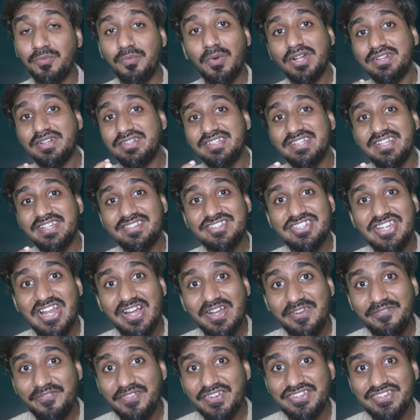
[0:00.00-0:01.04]
what this
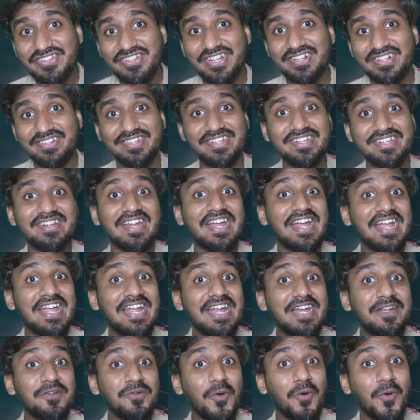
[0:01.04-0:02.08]
jellyfish does is
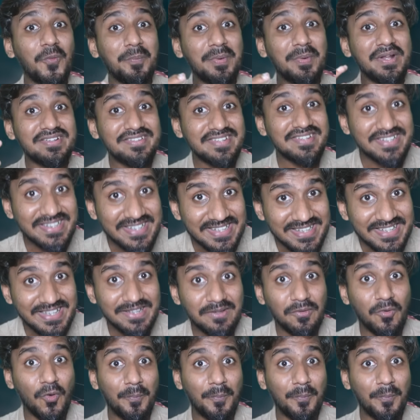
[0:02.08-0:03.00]
it opens this